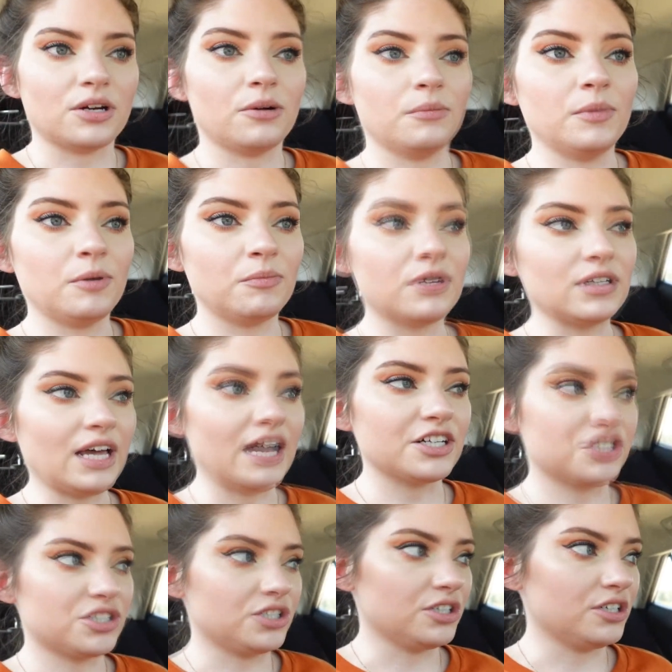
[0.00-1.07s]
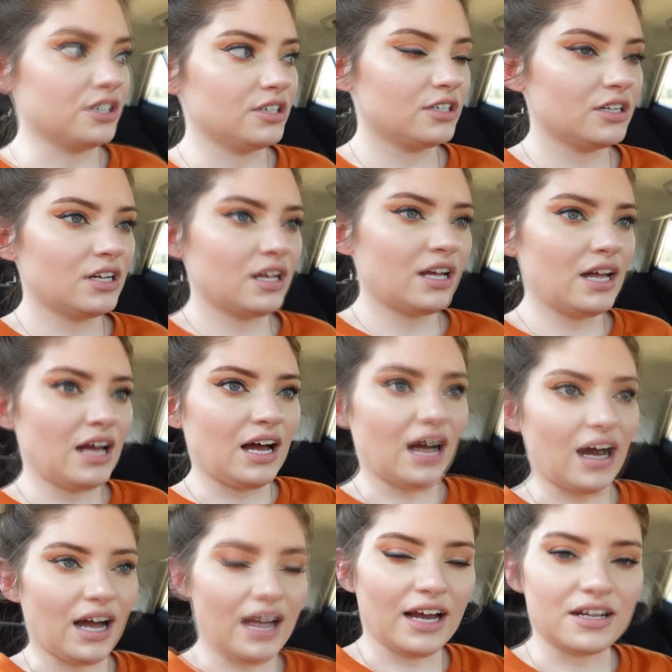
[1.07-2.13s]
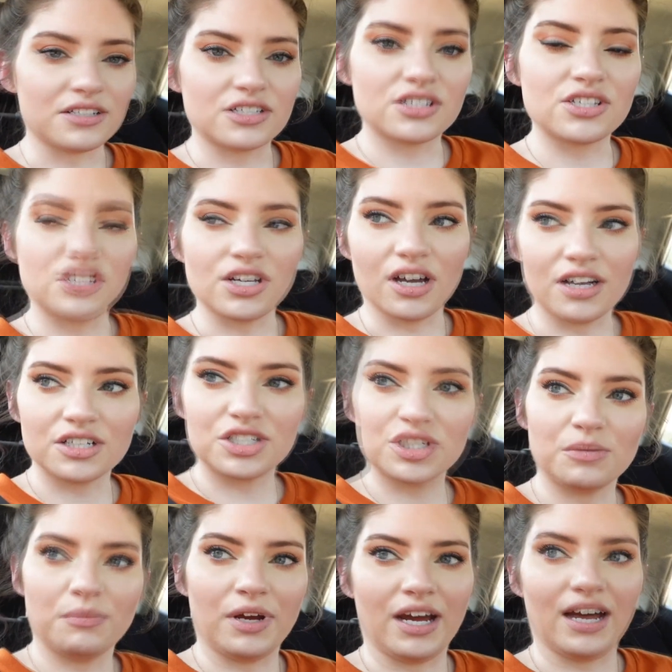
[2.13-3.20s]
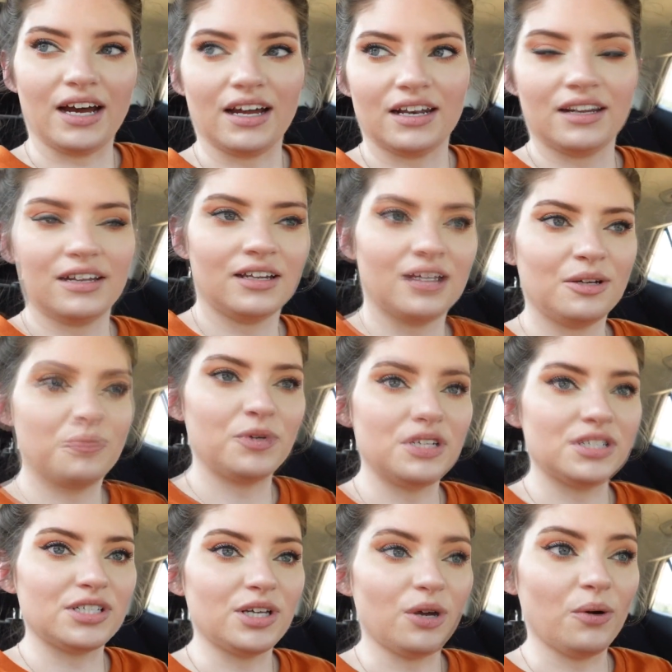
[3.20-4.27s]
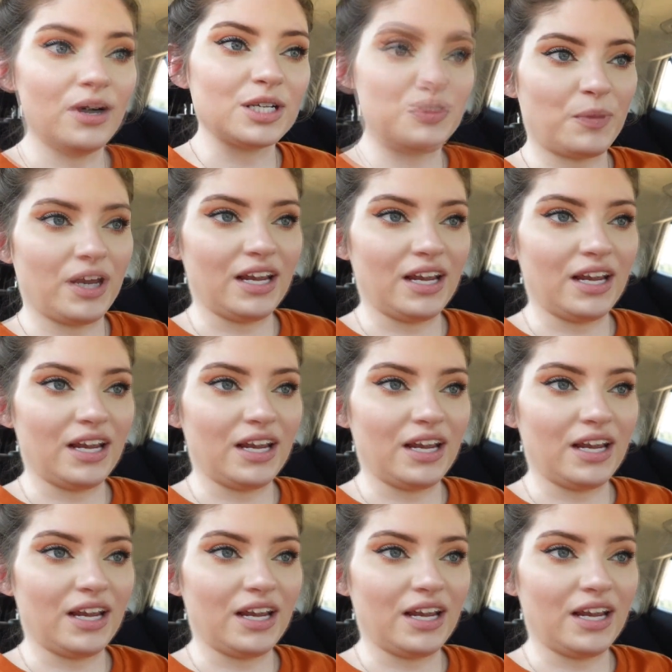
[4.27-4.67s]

I remember last year I had such bad PCOS